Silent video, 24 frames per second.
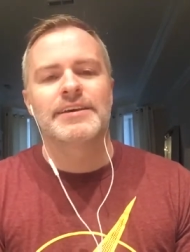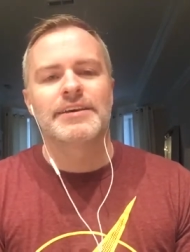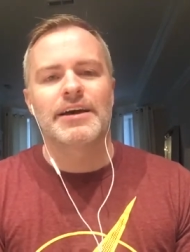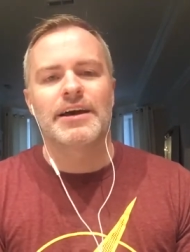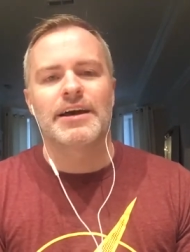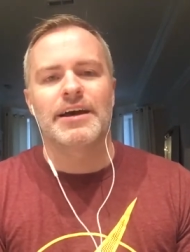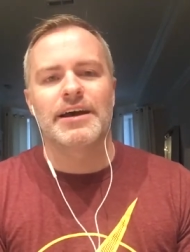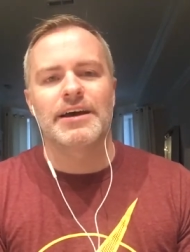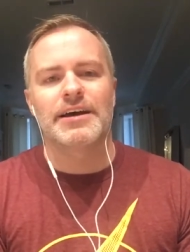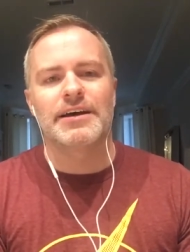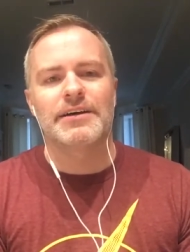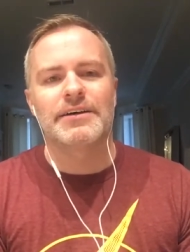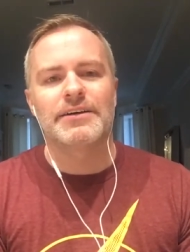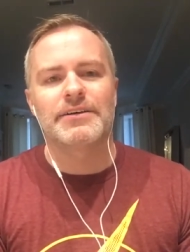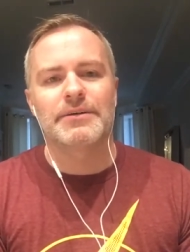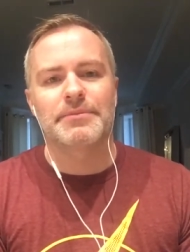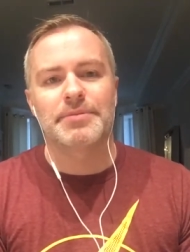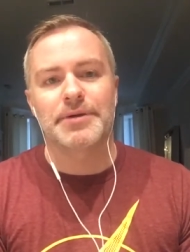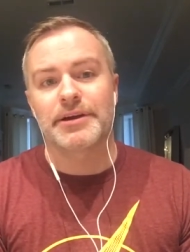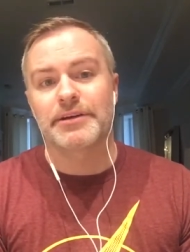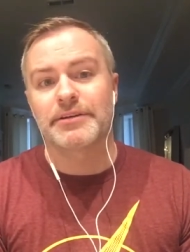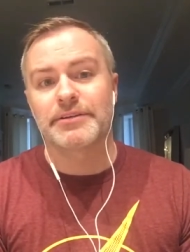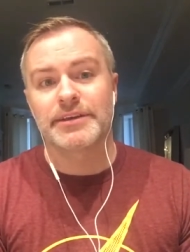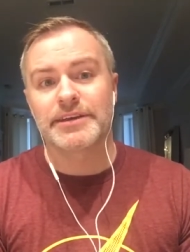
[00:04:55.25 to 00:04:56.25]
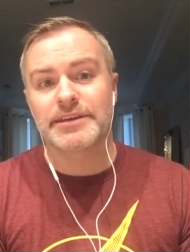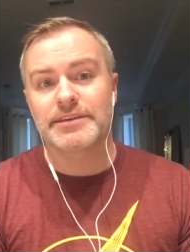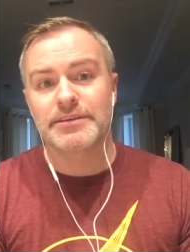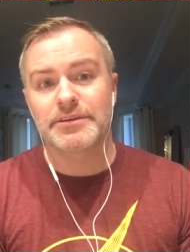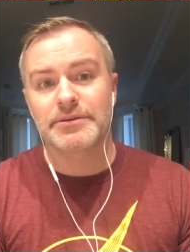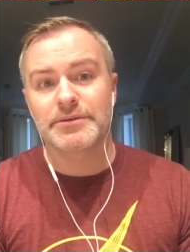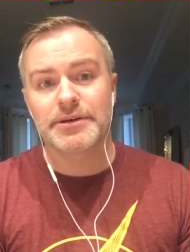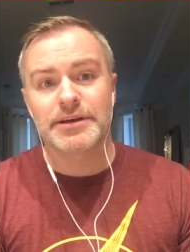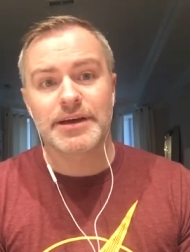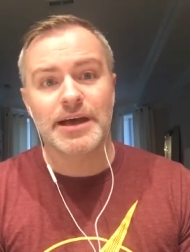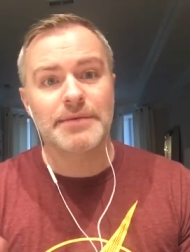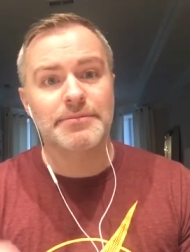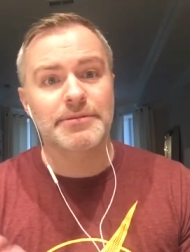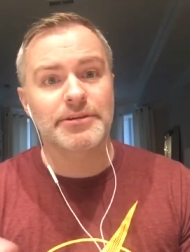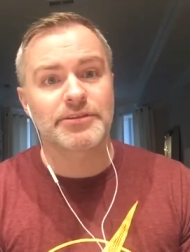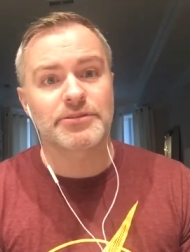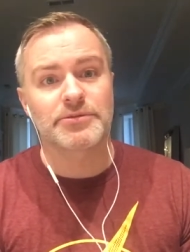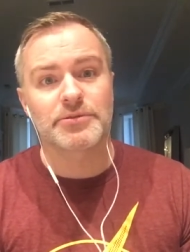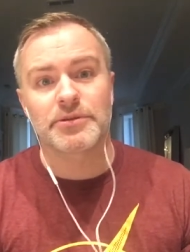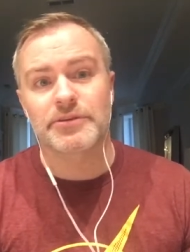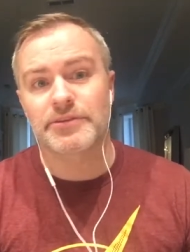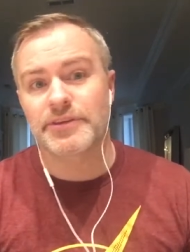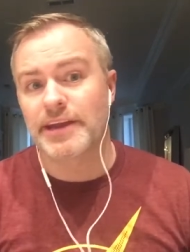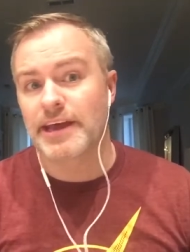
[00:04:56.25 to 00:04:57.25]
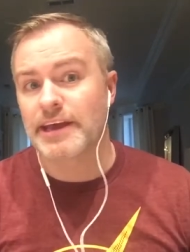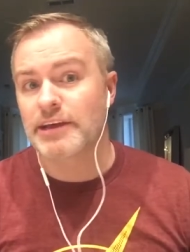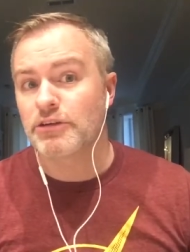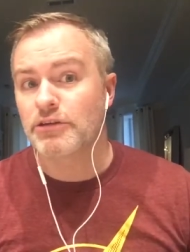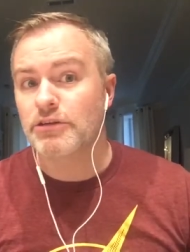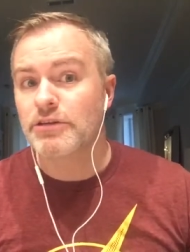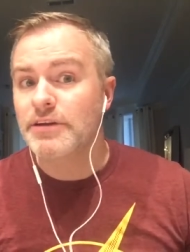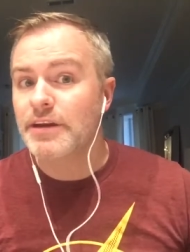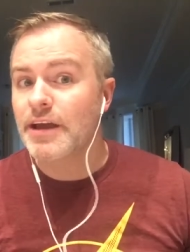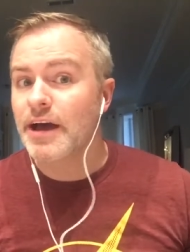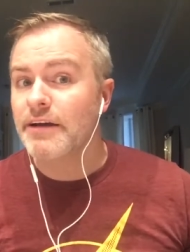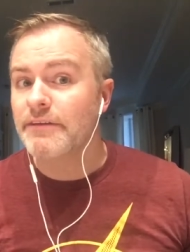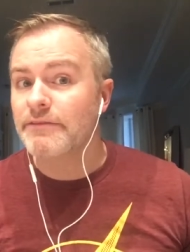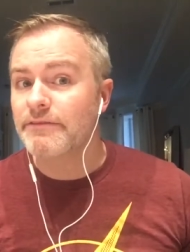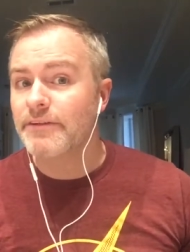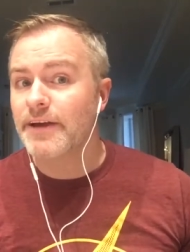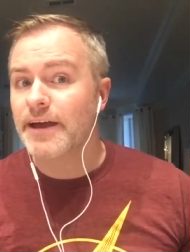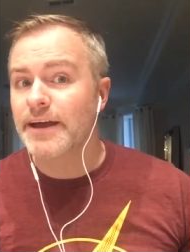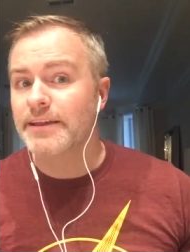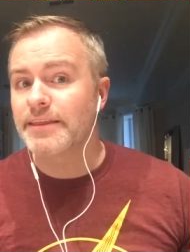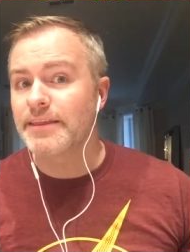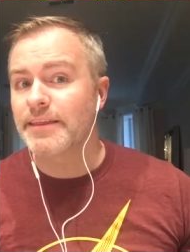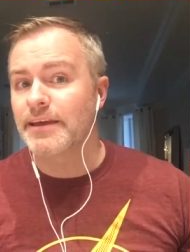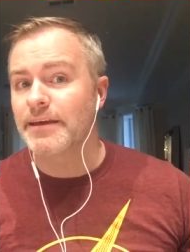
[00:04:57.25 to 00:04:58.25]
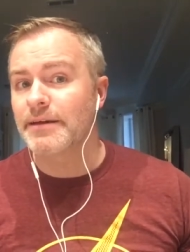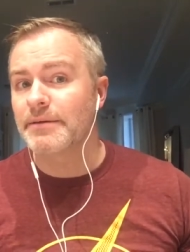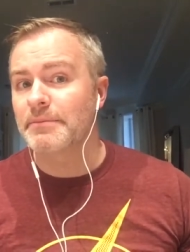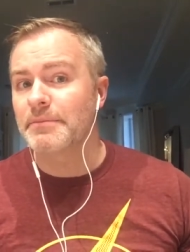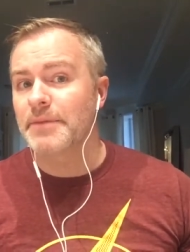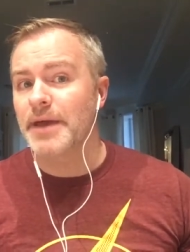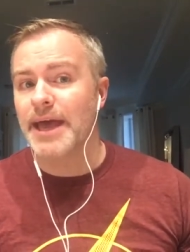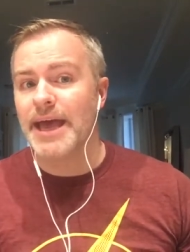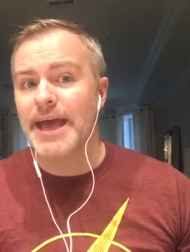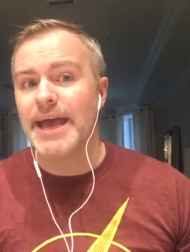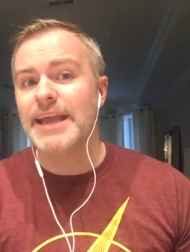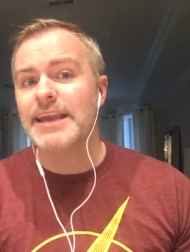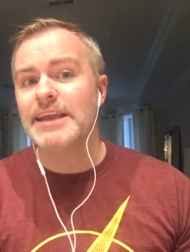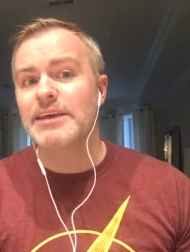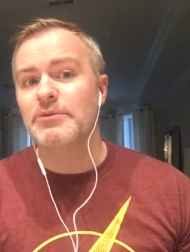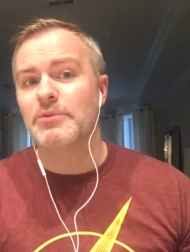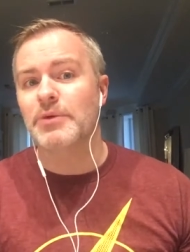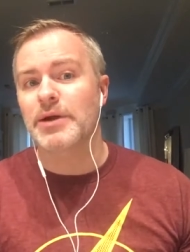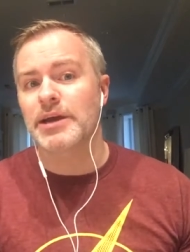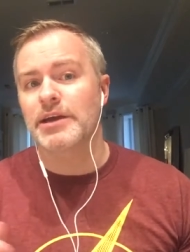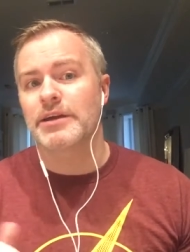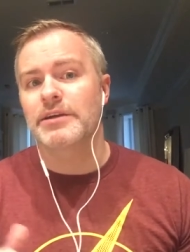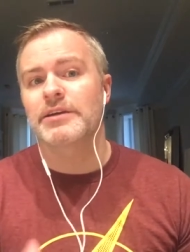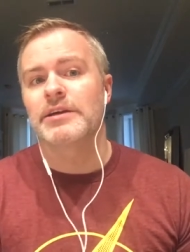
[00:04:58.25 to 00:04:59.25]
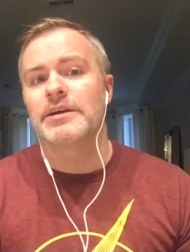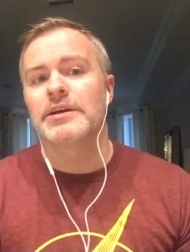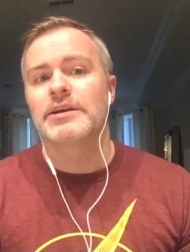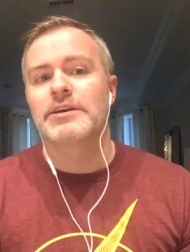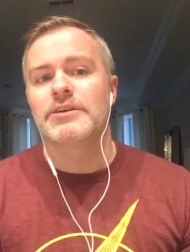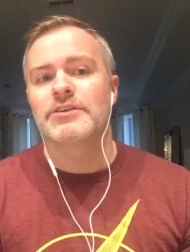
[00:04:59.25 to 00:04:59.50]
apparently there were comic stores, and I could not find them anywhere.